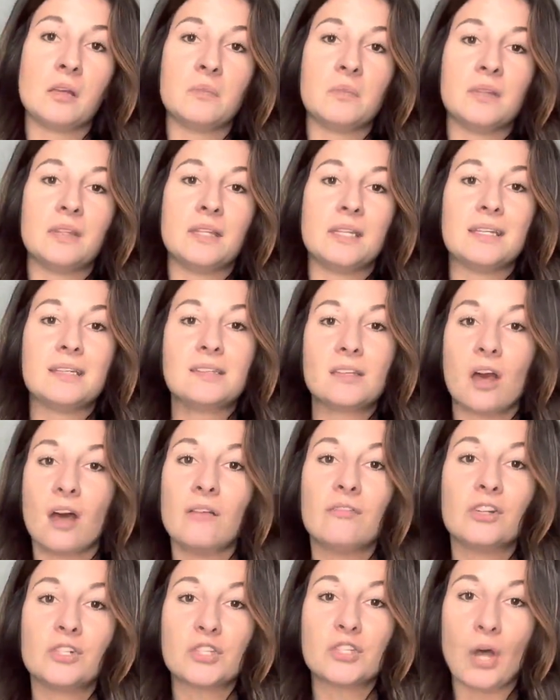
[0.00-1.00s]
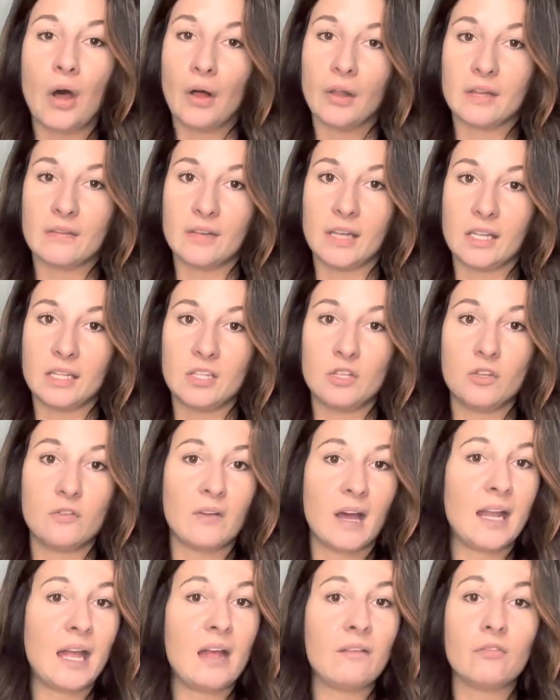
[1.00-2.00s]
This covers all of it. You've
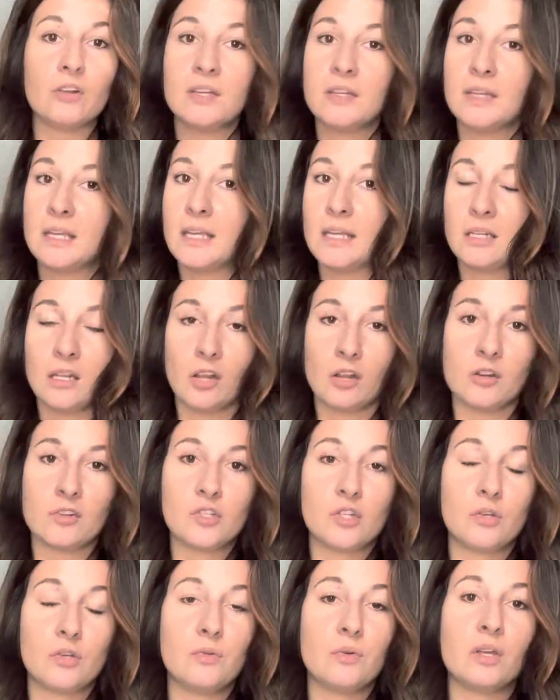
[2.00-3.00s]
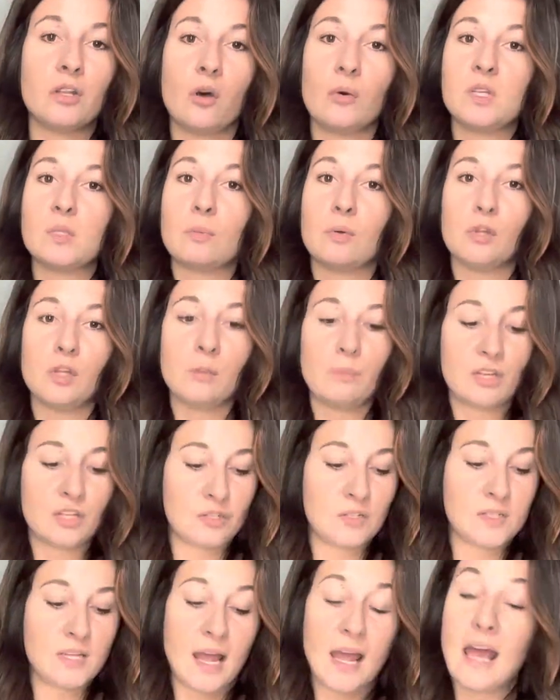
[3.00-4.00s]
got everything in here. So you can always pull a picture
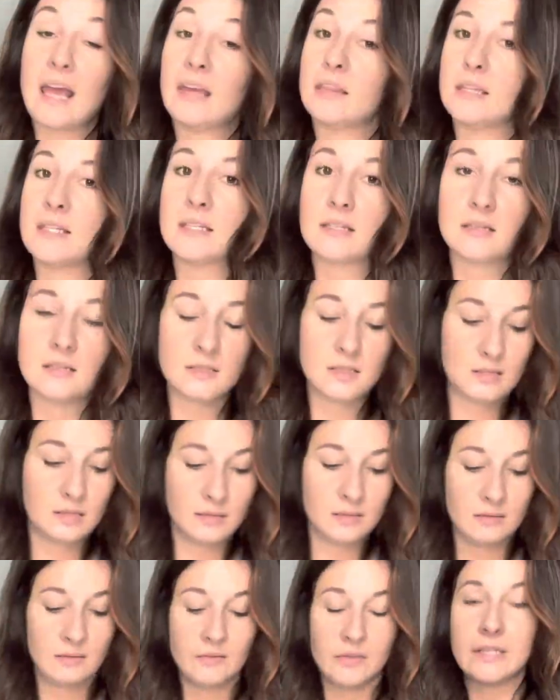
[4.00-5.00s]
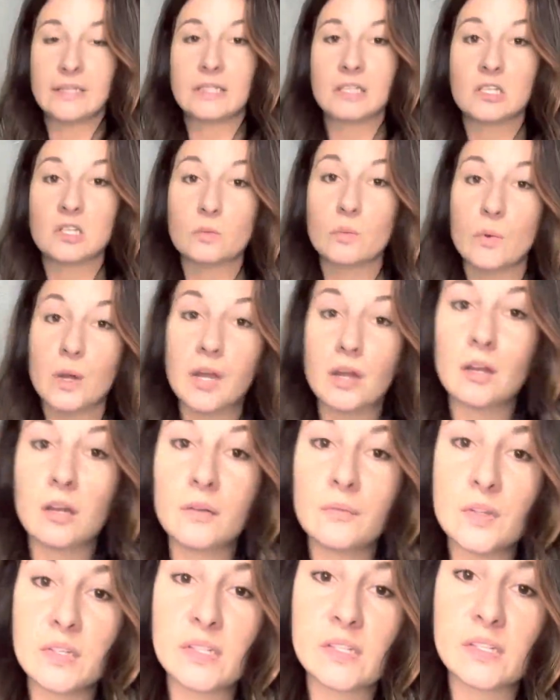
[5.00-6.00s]
and say, hey, this is
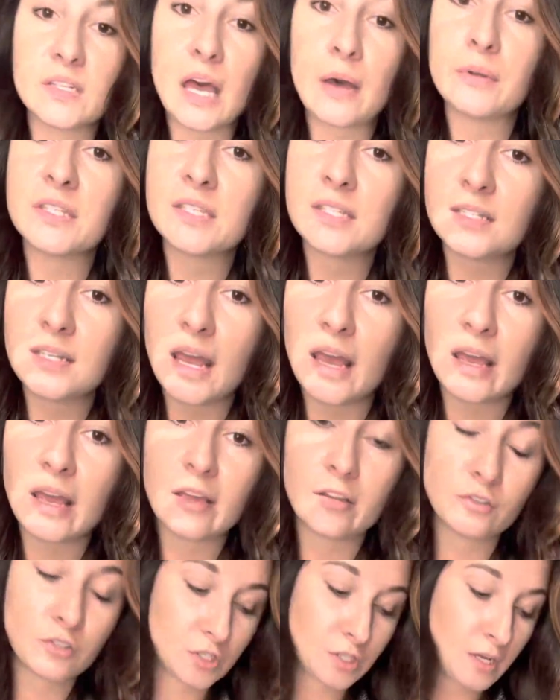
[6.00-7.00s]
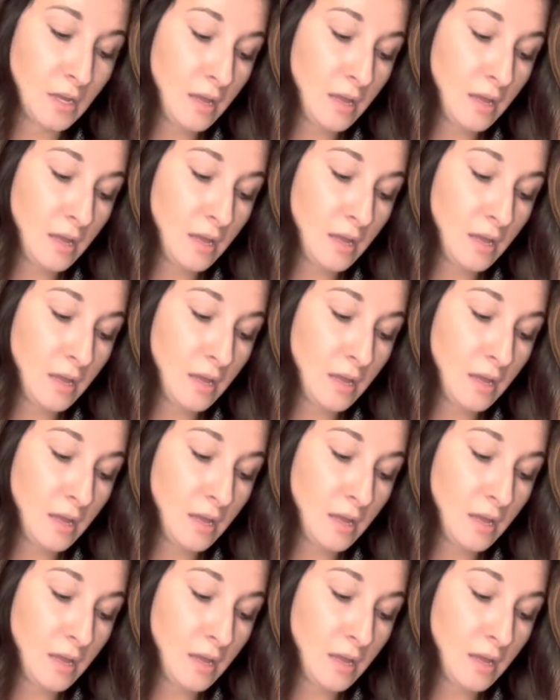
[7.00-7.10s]
how it's staged.